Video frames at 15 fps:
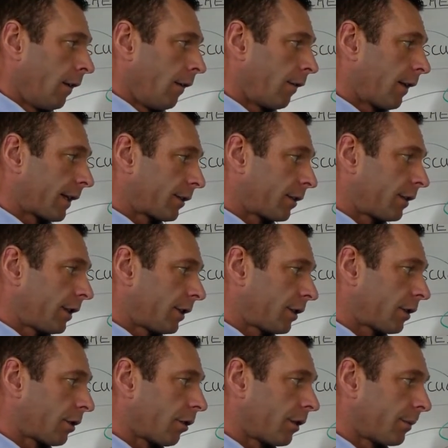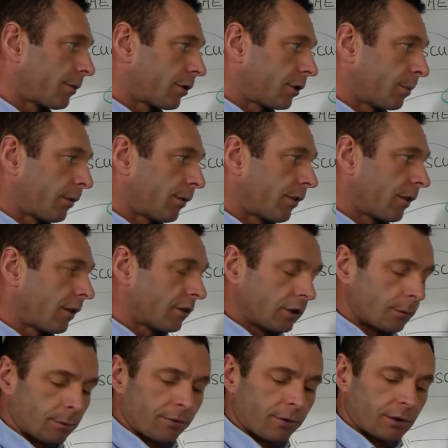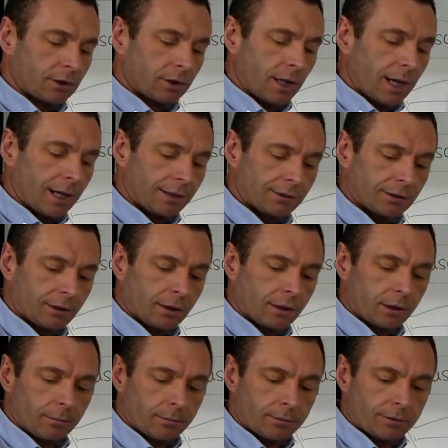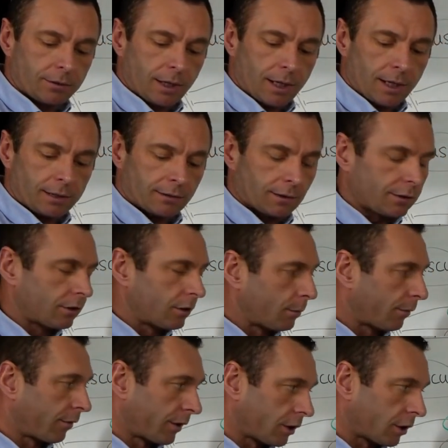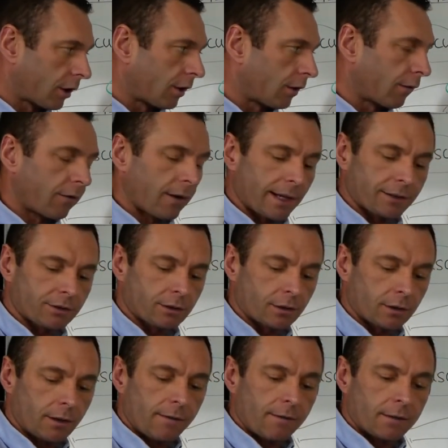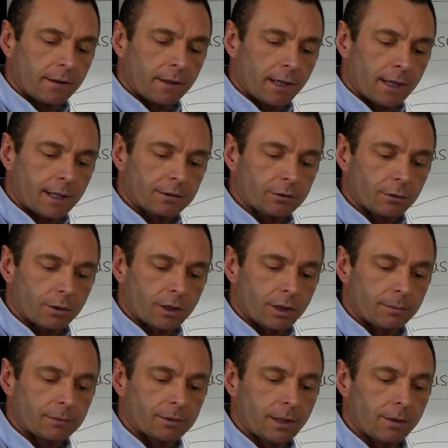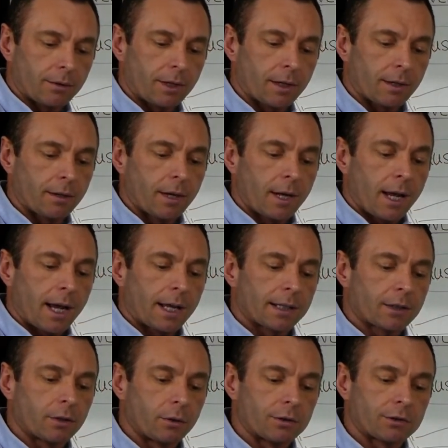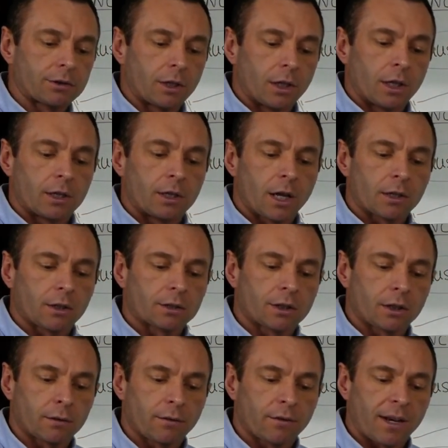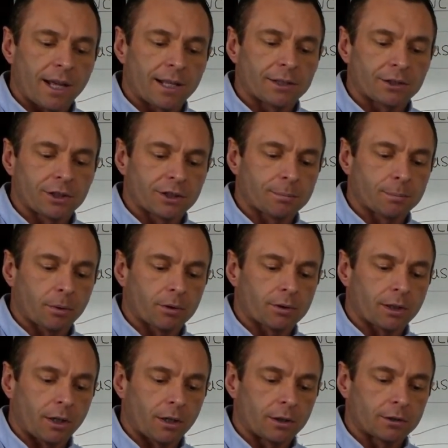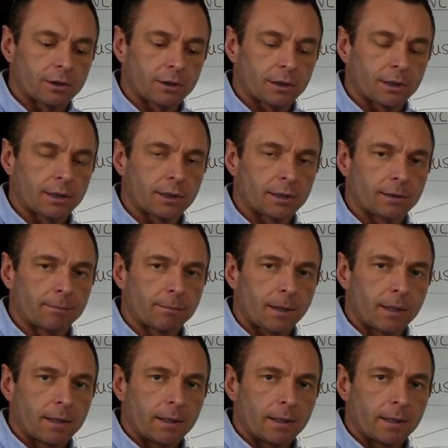Flexor digitorum superficialis comes, it's a superficial flexor, so it comes down here and it goes not onto the phalanges but onto the